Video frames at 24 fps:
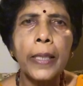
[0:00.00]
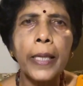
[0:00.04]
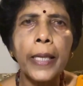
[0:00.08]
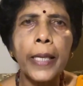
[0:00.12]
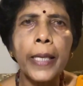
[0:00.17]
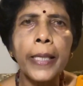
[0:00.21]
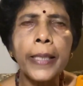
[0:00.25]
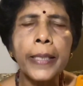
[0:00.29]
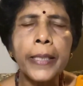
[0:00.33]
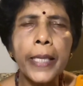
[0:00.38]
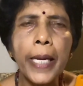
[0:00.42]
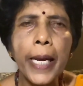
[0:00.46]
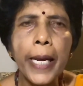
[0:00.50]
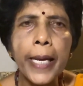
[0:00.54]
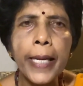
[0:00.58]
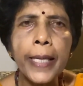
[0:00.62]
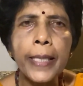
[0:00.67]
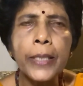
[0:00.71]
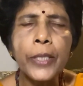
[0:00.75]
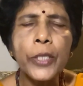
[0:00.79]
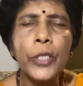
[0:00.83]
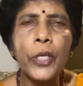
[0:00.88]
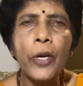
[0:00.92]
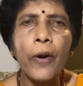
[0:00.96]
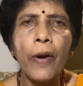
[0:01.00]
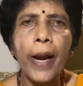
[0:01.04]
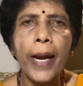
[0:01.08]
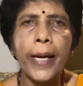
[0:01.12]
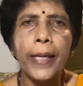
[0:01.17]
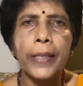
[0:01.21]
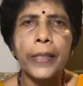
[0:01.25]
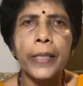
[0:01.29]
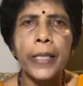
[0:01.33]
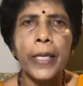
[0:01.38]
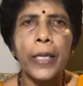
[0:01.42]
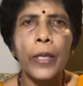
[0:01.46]
in
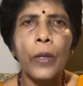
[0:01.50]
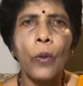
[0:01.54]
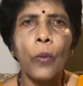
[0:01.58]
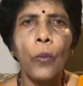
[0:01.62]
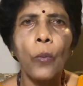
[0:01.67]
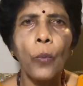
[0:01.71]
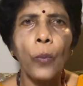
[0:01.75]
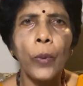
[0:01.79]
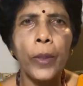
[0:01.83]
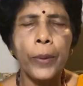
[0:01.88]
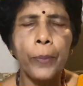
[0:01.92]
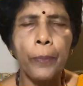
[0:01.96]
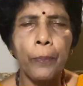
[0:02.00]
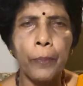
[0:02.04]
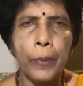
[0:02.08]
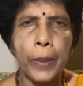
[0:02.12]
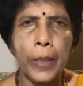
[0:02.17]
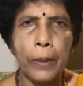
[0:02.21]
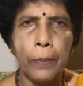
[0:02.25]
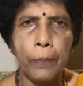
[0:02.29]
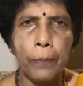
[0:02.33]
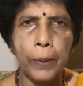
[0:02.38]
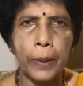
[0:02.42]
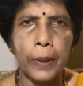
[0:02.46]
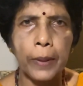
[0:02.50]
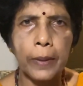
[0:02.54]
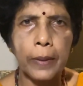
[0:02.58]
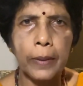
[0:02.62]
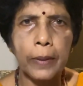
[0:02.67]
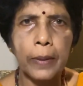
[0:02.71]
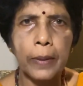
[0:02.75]
interacting with people.